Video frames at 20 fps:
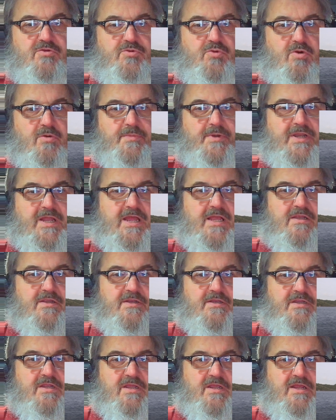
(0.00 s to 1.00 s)
Norman
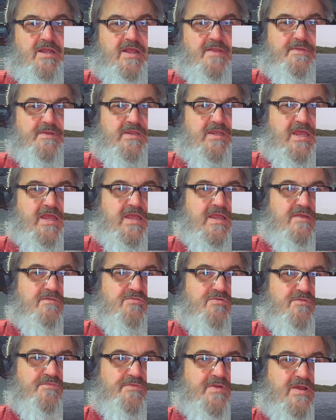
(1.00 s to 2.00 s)
Island, and the caves
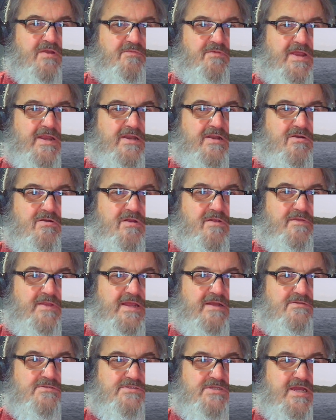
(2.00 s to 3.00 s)
are found right here on the
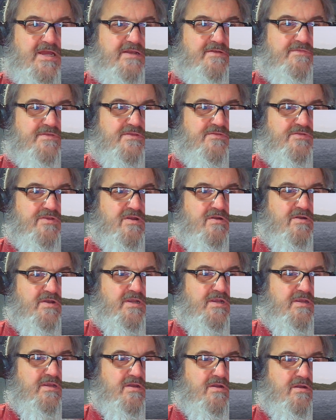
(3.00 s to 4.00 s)
outside of this
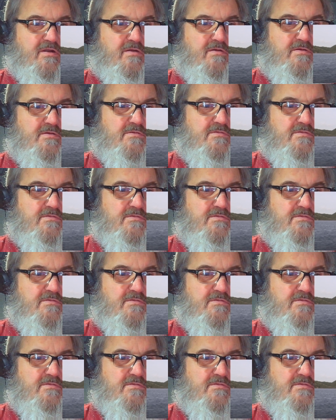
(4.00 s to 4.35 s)
area here.